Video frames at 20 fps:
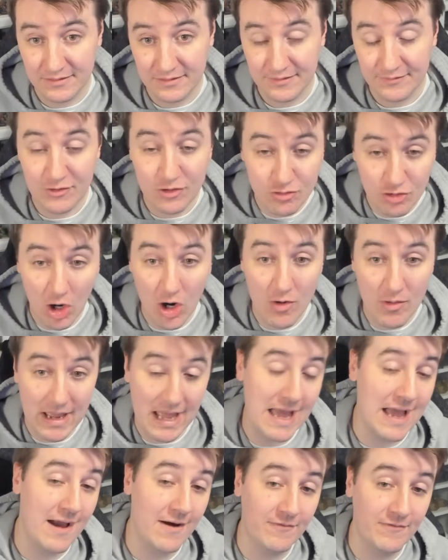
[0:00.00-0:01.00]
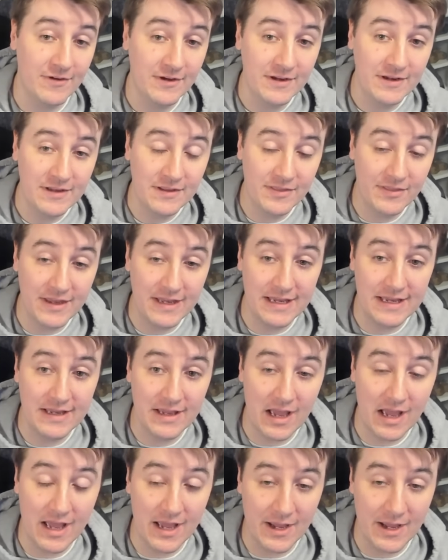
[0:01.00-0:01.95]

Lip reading: If you don't have the